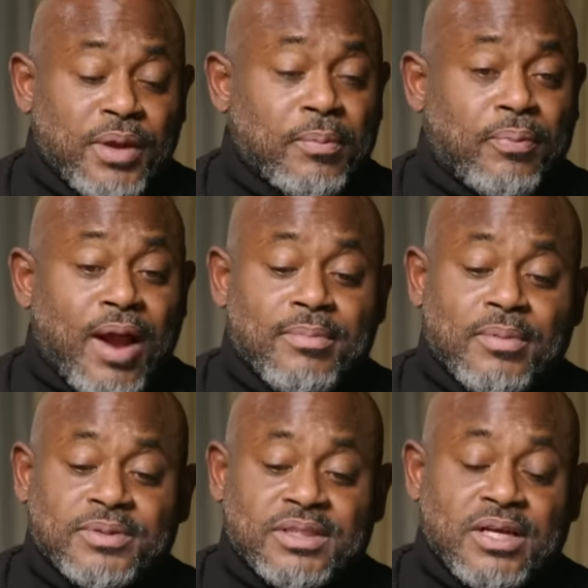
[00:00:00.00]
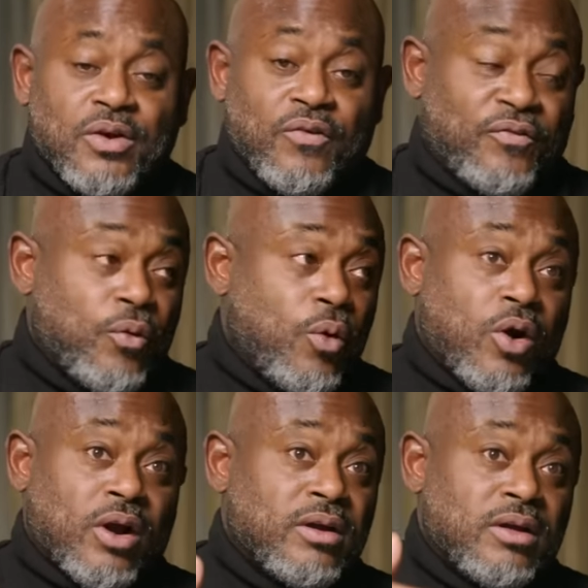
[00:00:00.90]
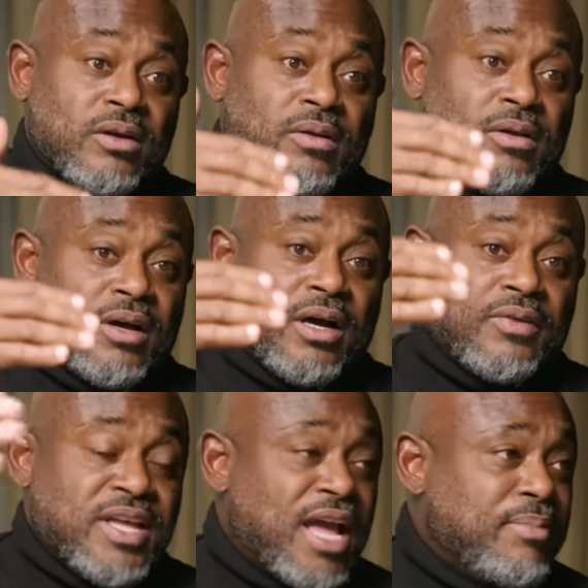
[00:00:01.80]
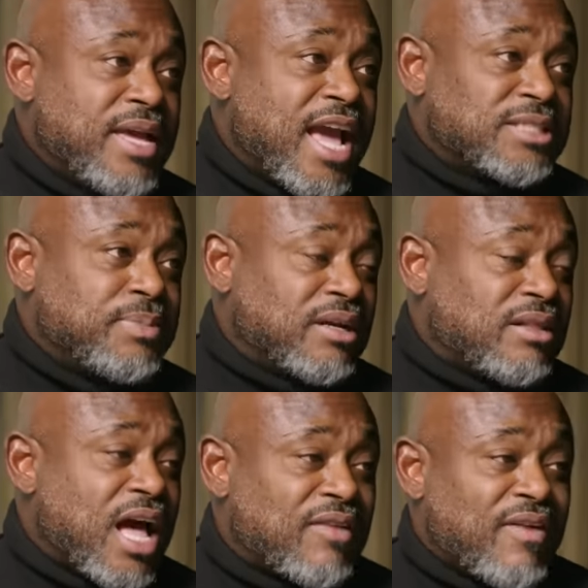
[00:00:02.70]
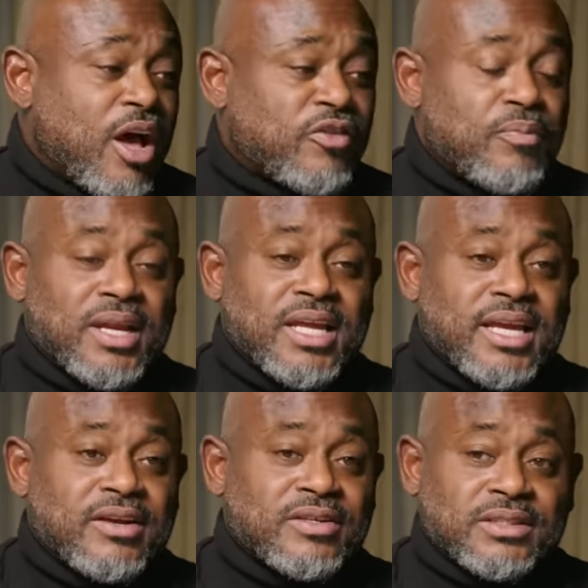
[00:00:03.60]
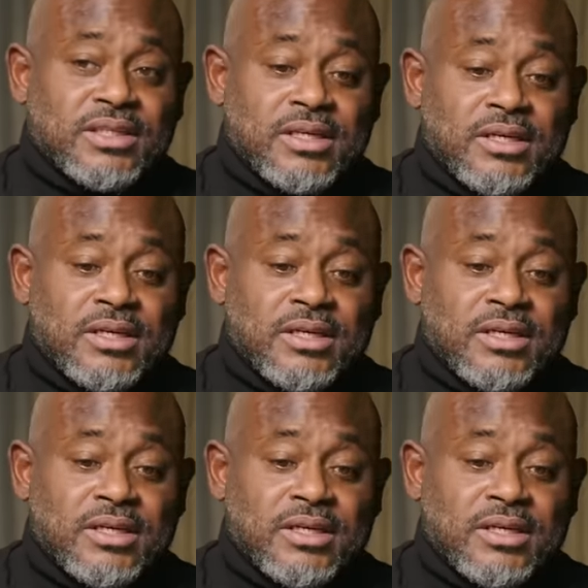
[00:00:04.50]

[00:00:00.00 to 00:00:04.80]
bigger problems for, uh, the NBA has been a client of ours for many years.